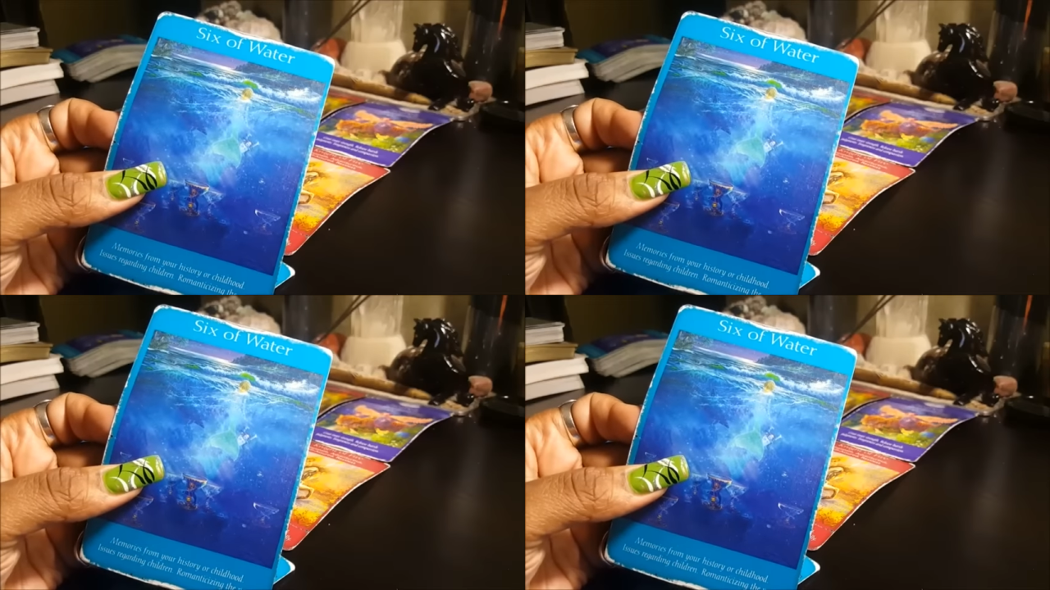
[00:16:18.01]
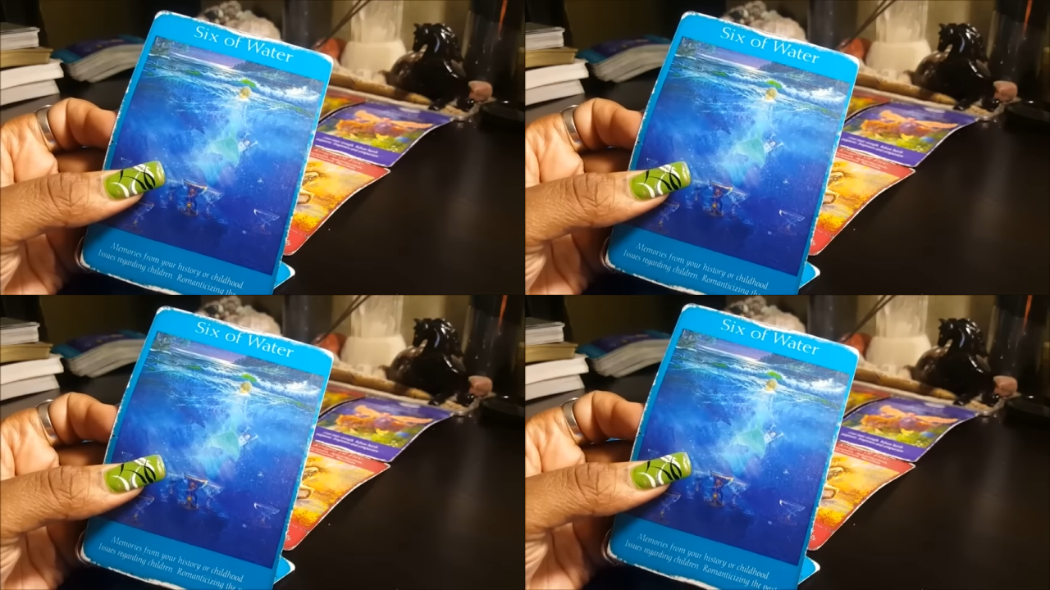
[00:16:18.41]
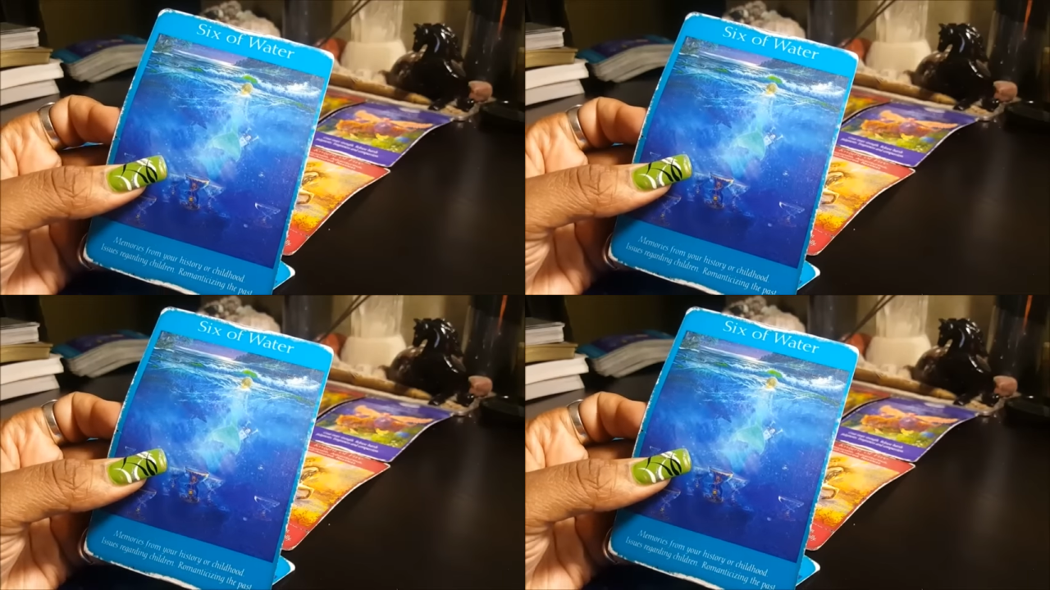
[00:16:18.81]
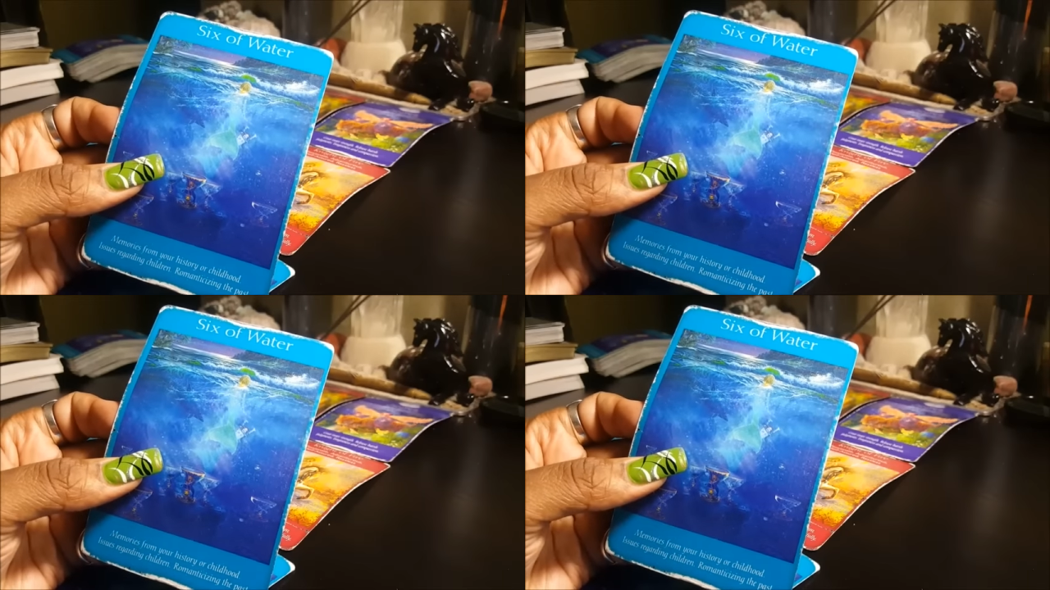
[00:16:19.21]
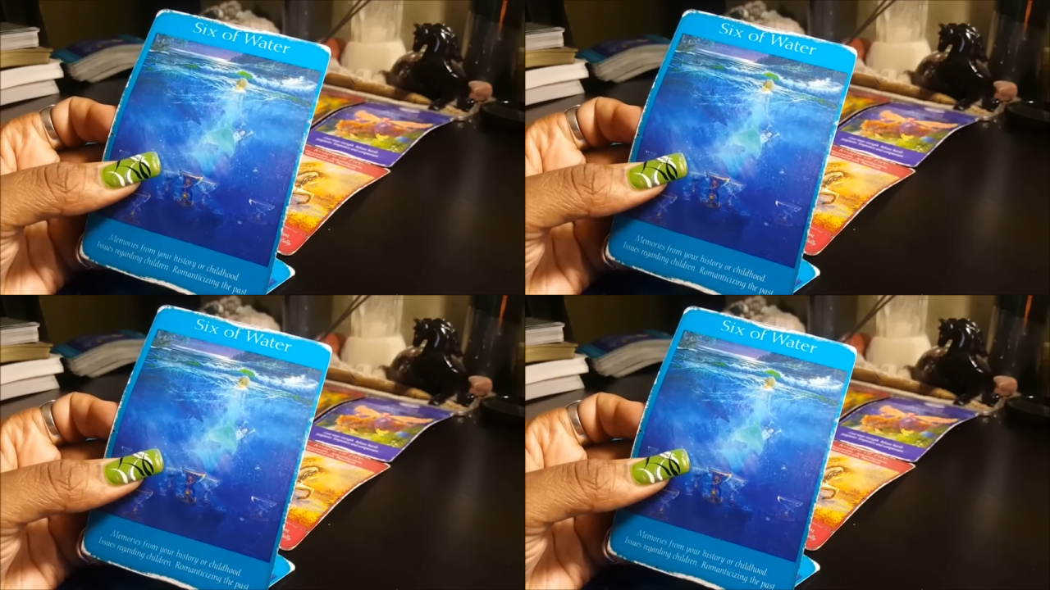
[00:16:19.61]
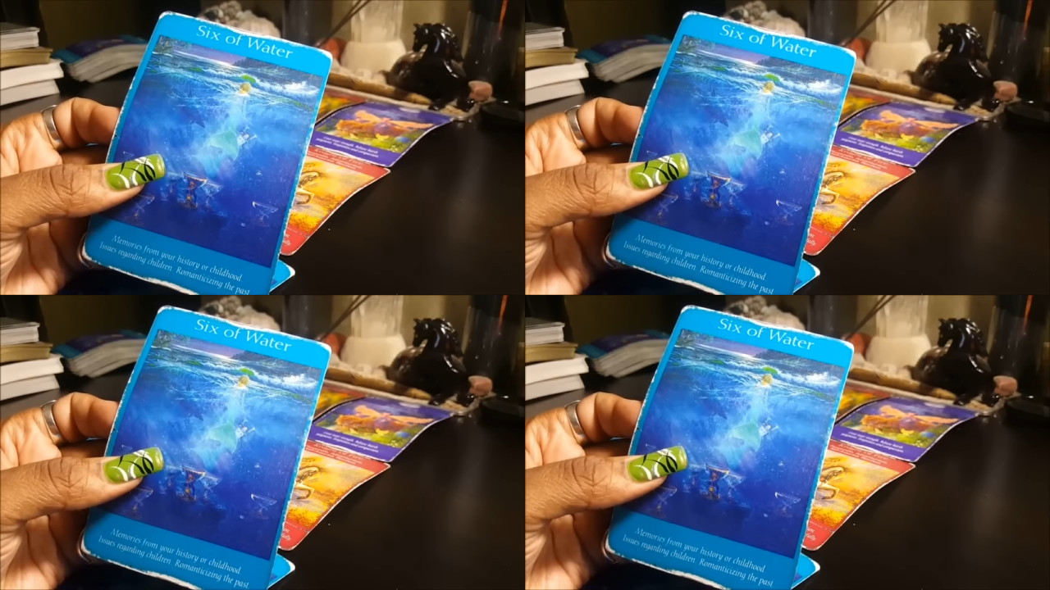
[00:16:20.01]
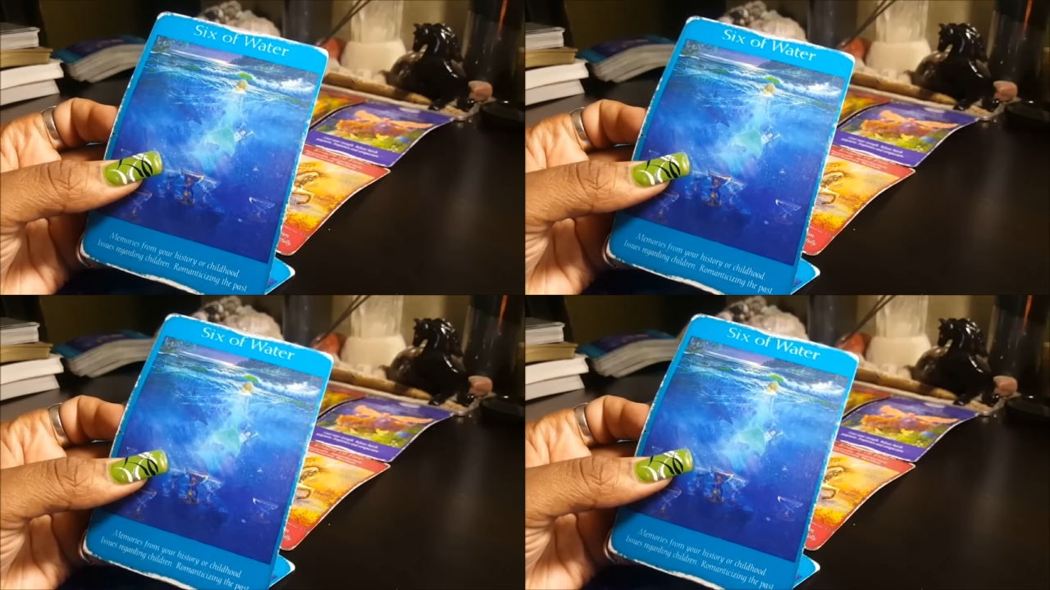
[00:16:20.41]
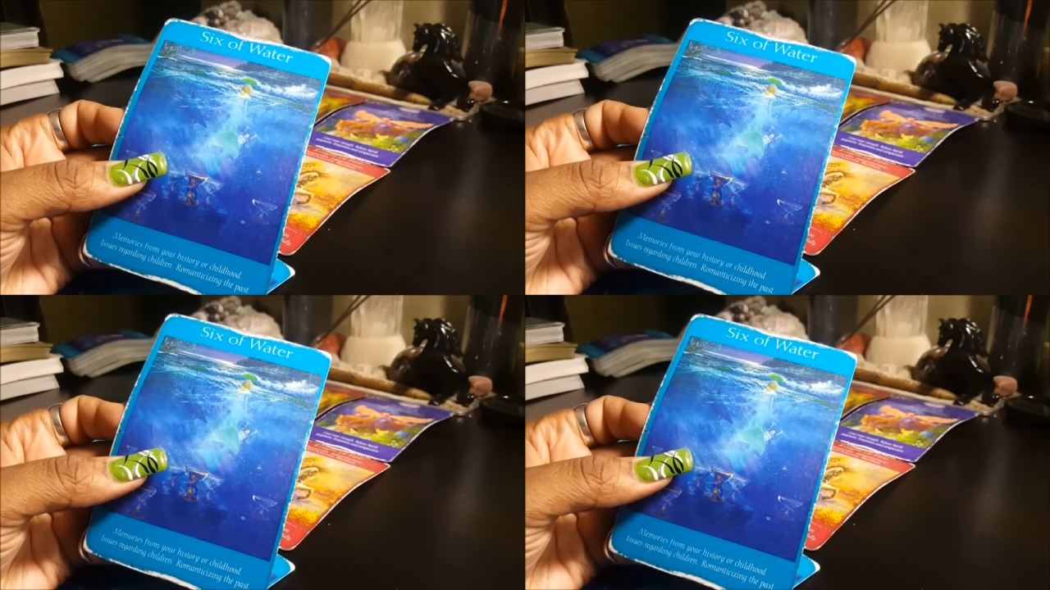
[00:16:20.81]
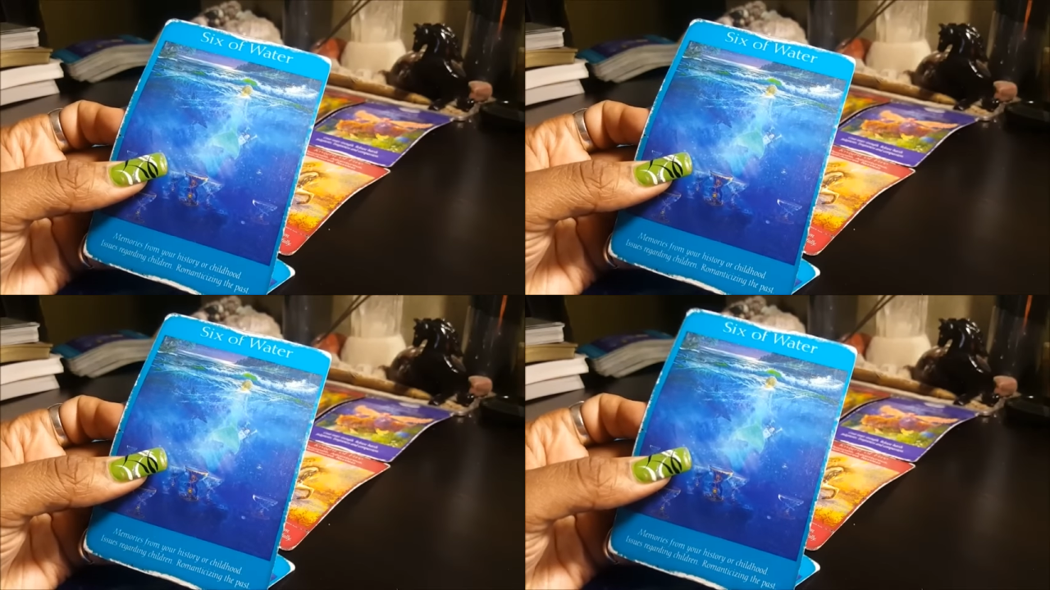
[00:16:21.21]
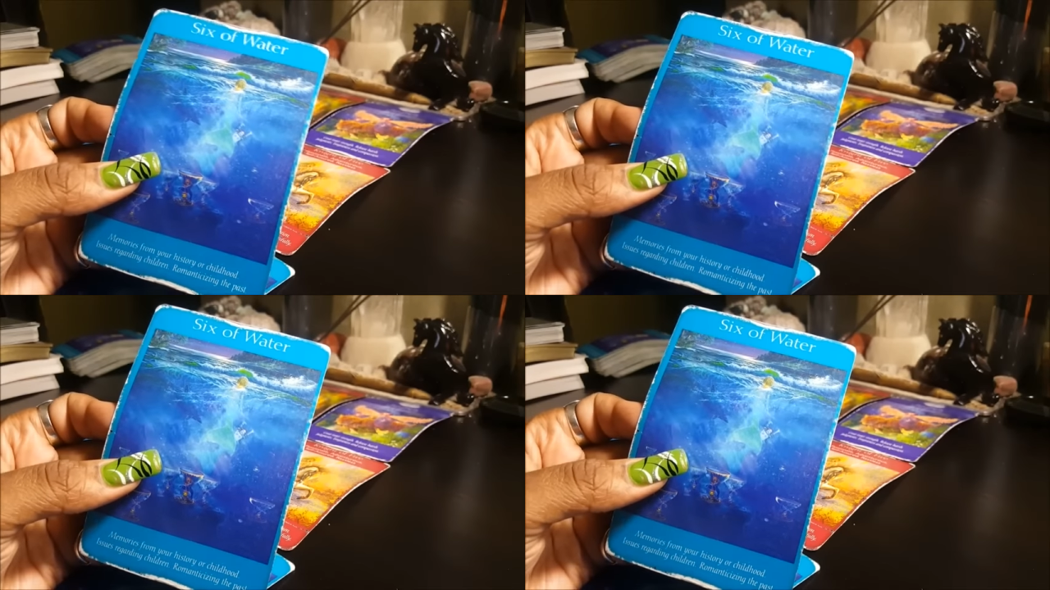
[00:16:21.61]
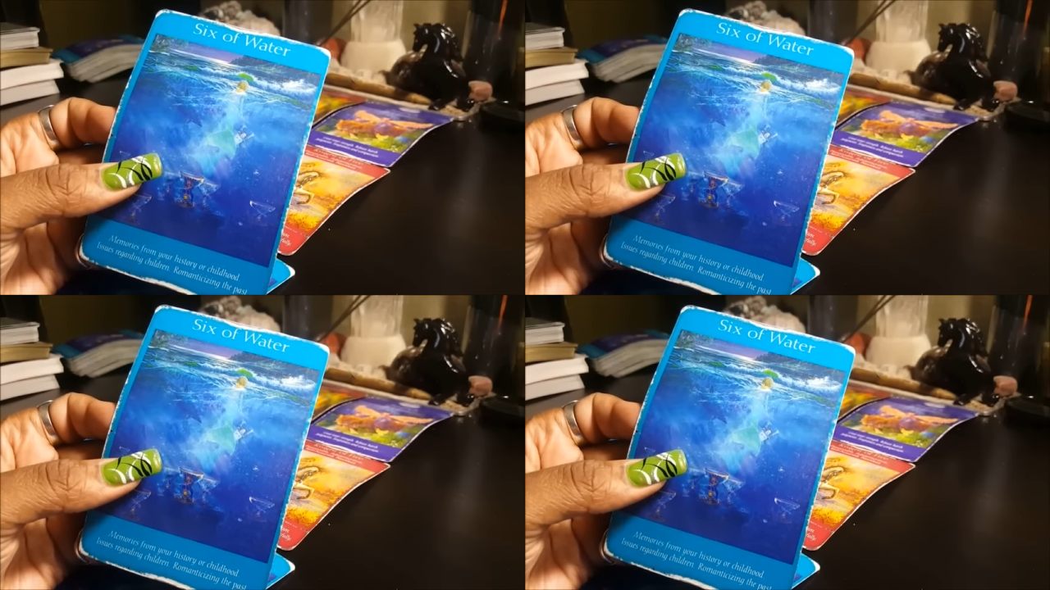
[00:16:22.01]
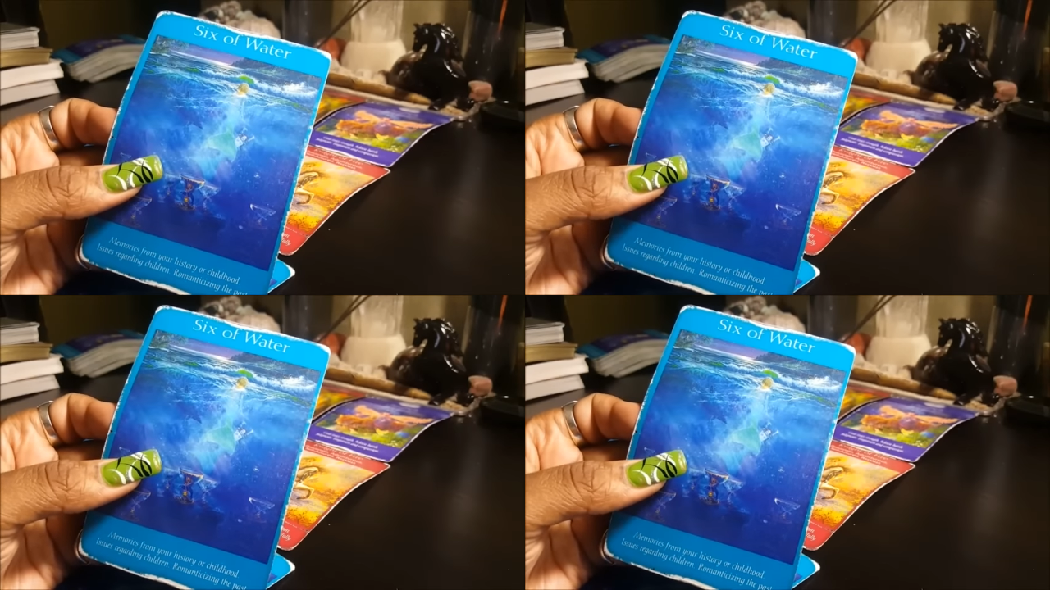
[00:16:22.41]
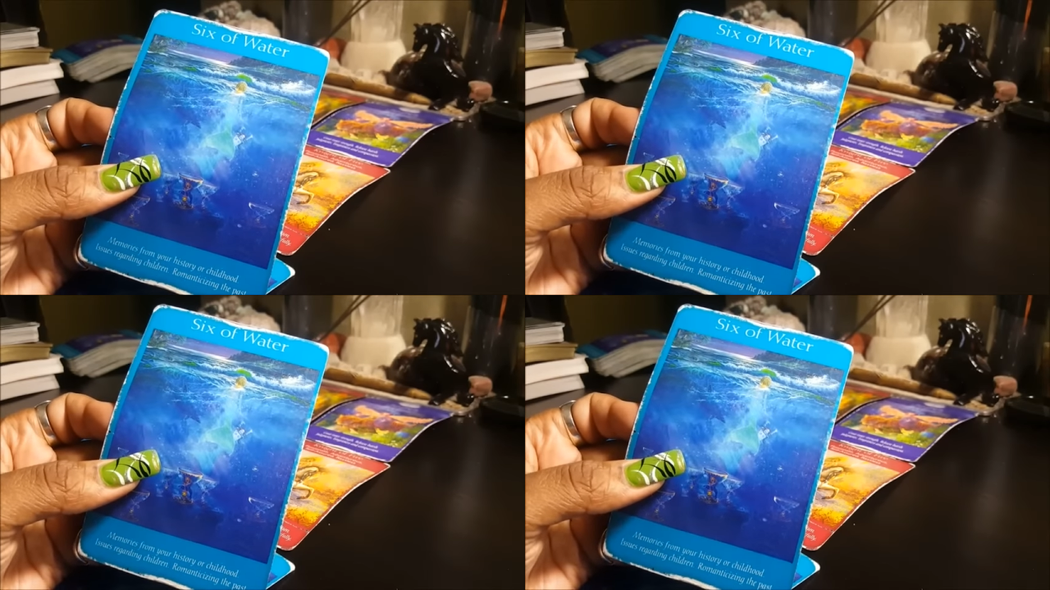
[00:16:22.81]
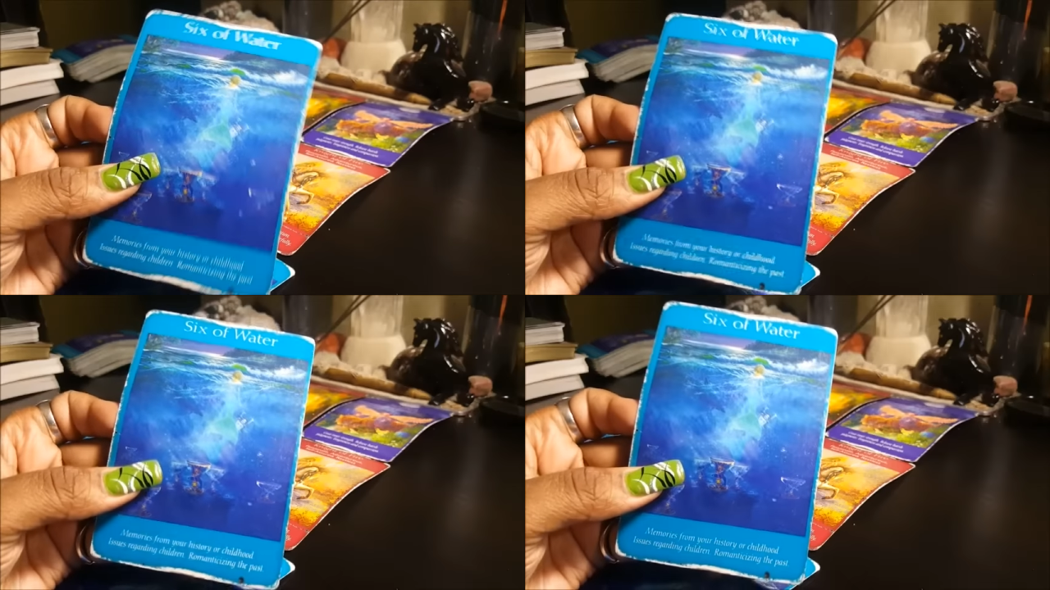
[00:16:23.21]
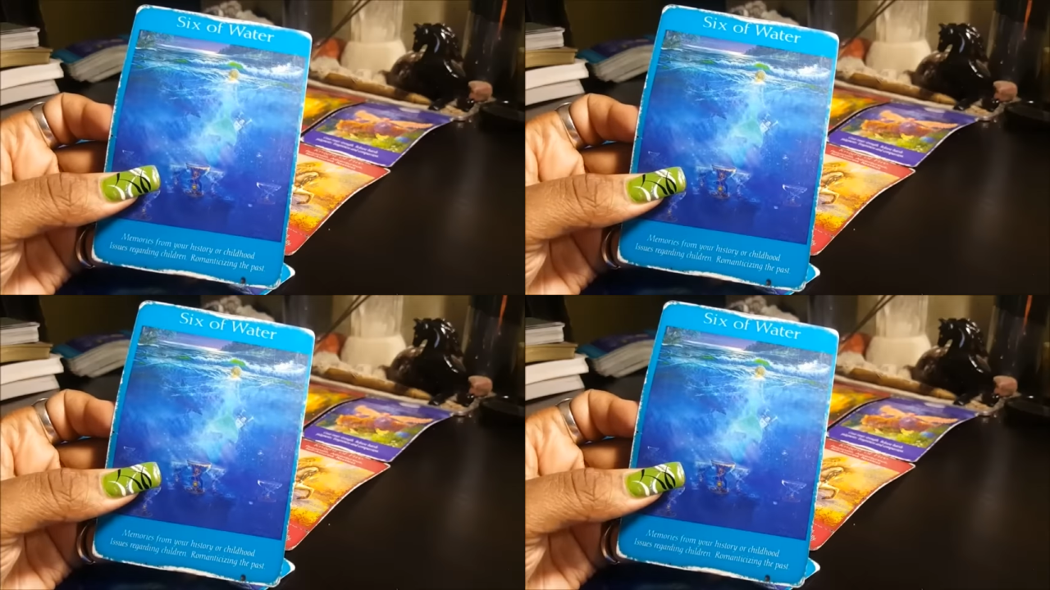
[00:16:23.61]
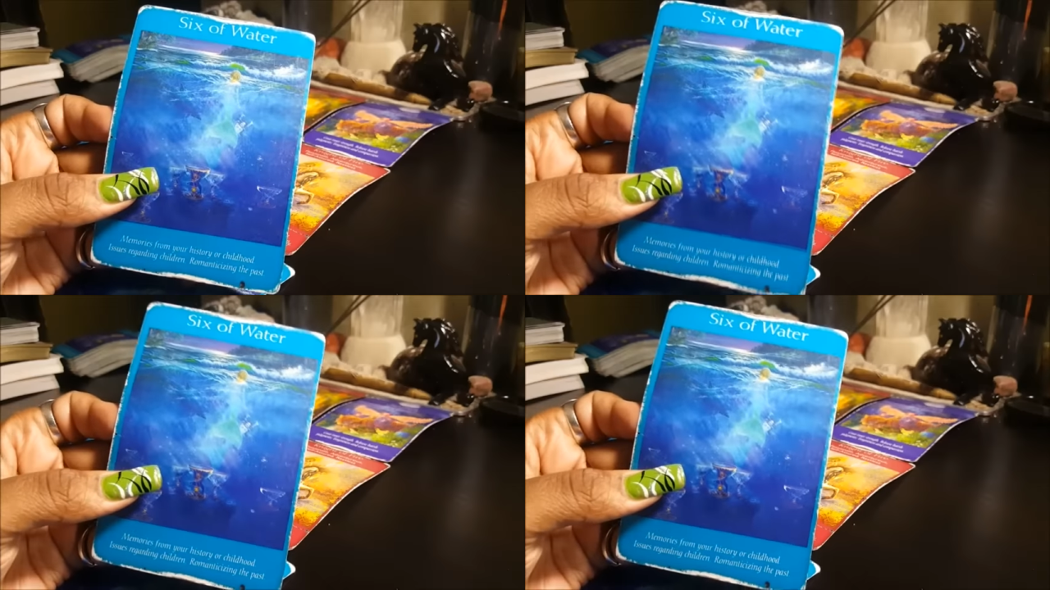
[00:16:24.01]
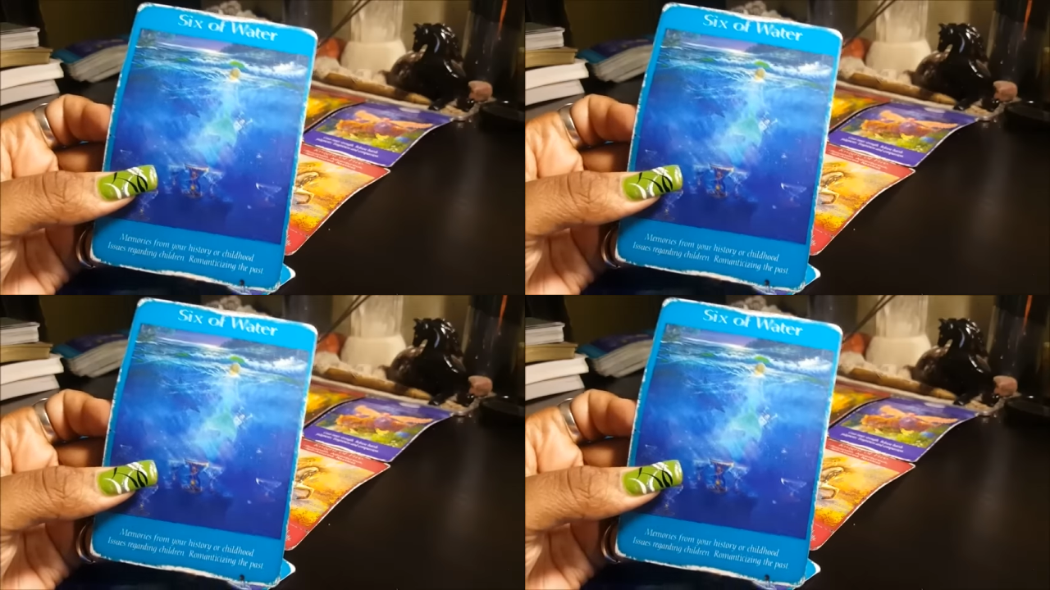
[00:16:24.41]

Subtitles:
Nobody's mouth can be seen.